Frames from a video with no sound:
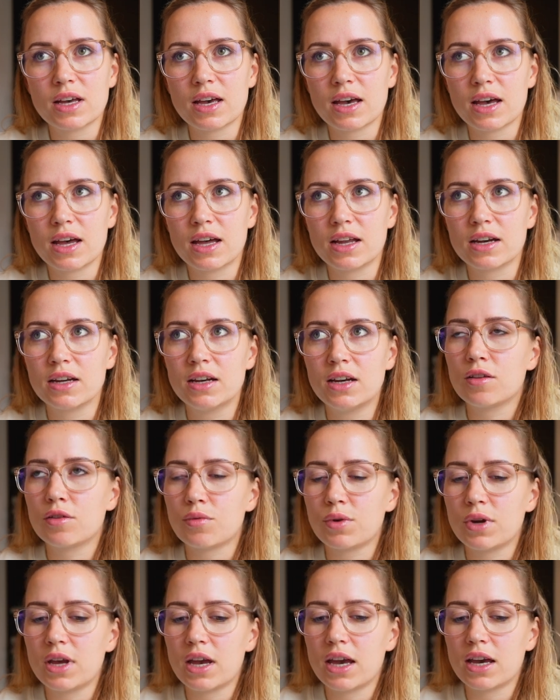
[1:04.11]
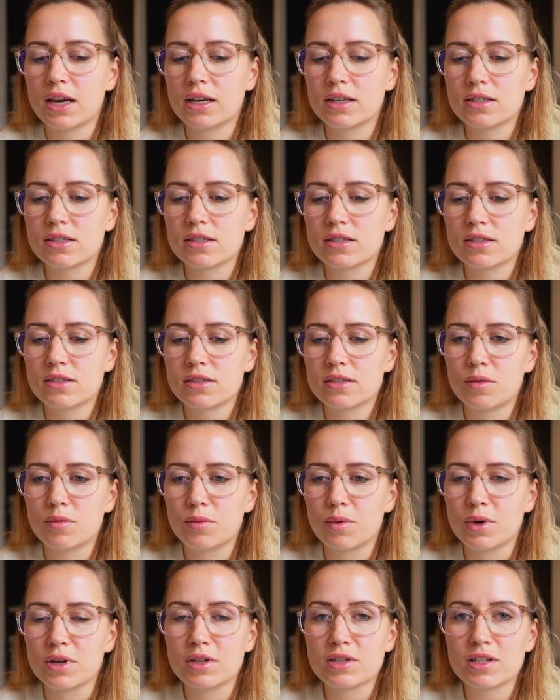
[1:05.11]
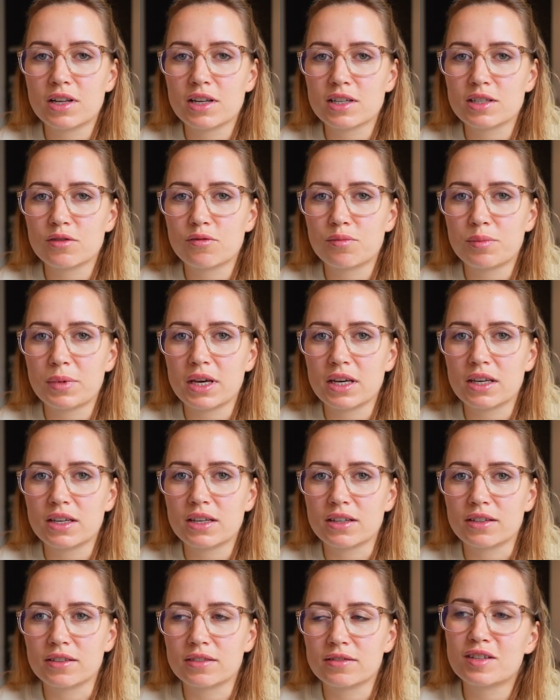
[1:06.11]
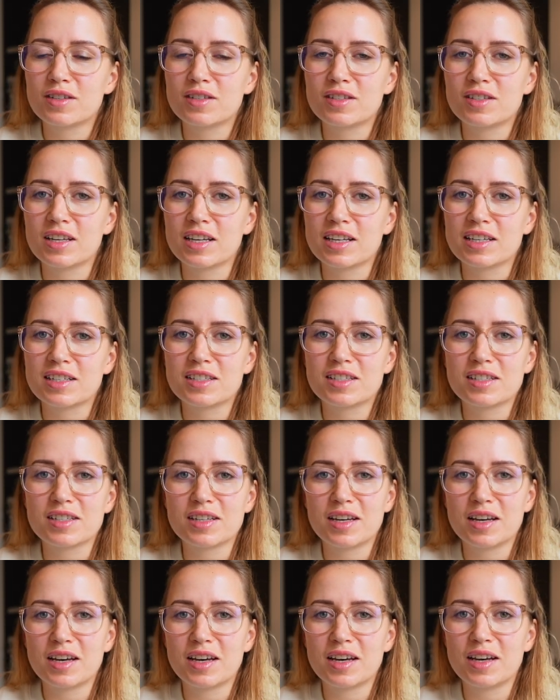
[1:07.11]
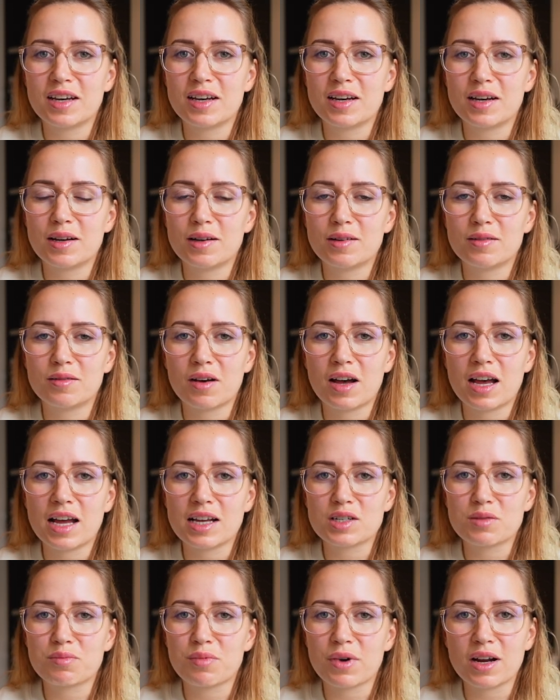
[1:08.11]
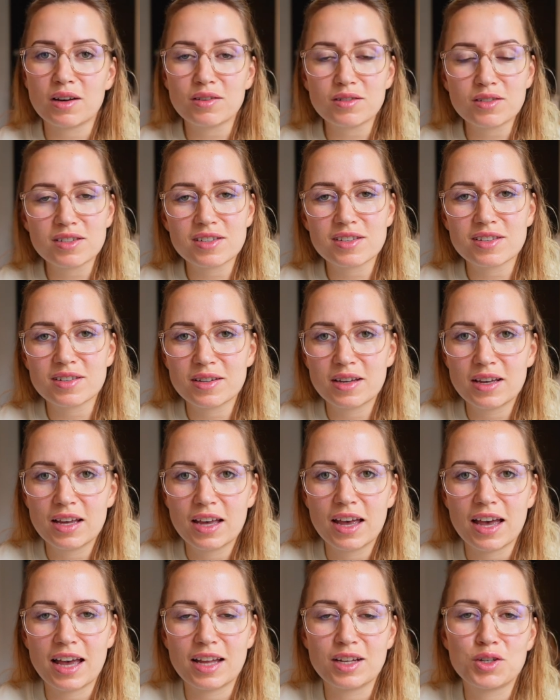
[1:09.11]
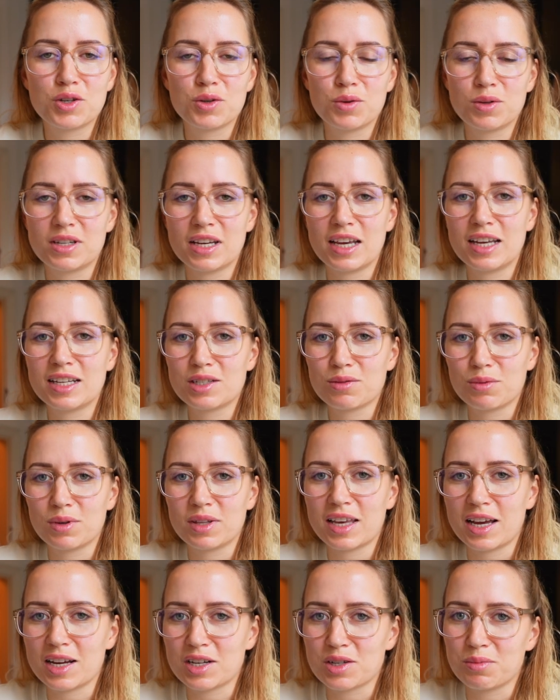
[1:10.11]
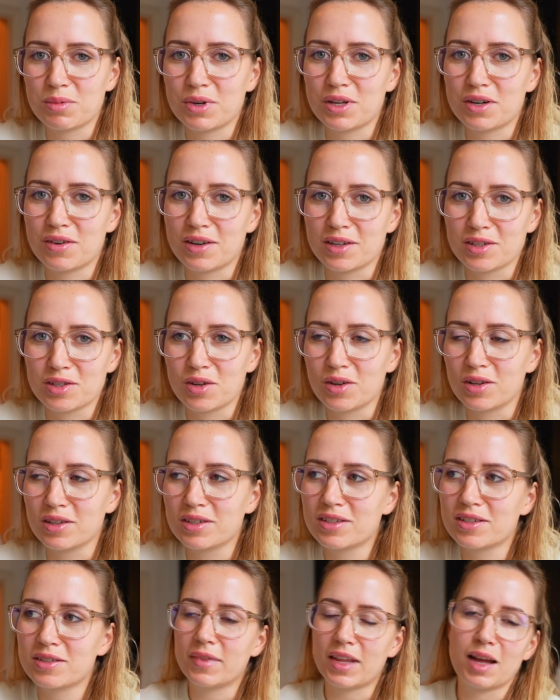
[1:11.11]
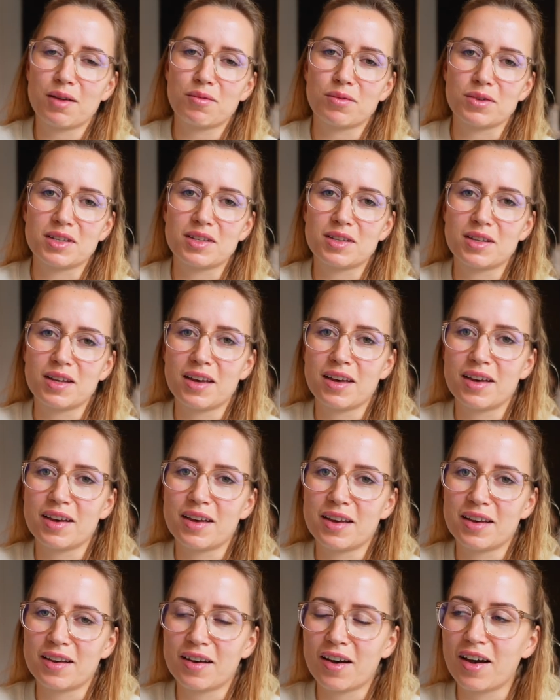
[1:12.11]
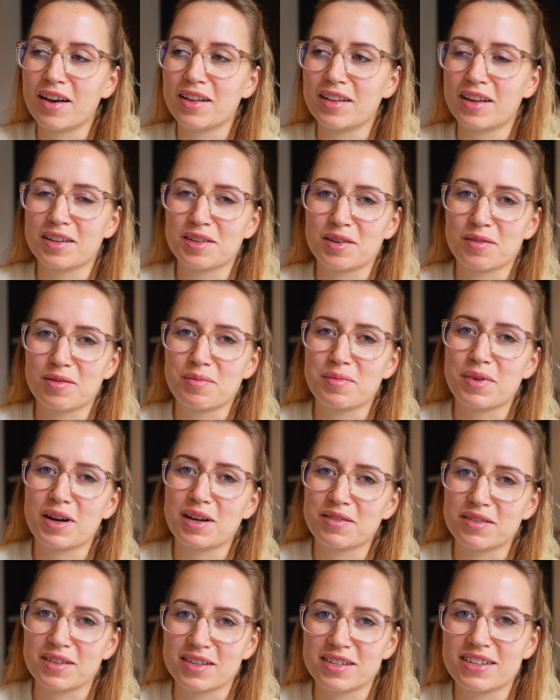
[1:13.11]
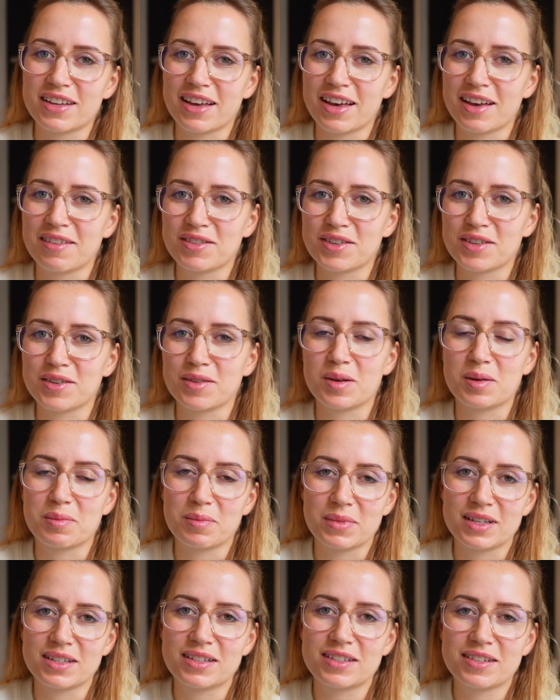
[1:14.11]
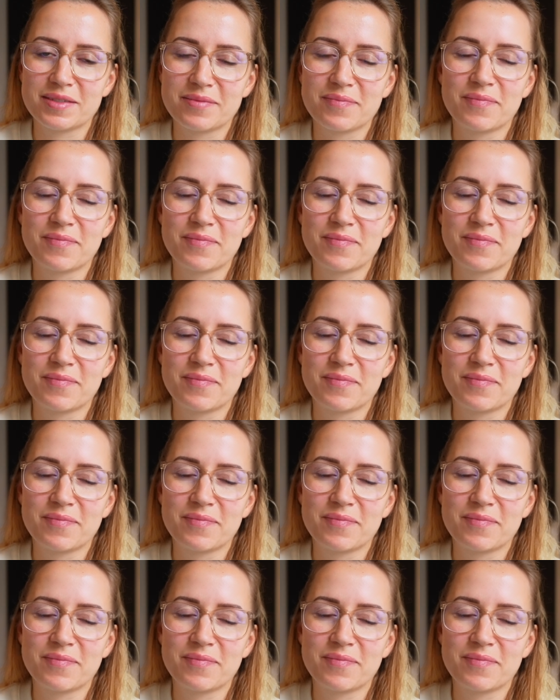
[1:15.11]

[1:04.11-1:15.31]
I had 3 eggs, 1 slice of bacon, 6 hash browns. And 2 dates with cashew butter and salt. That was the highlight of the breakfast, I have to admit.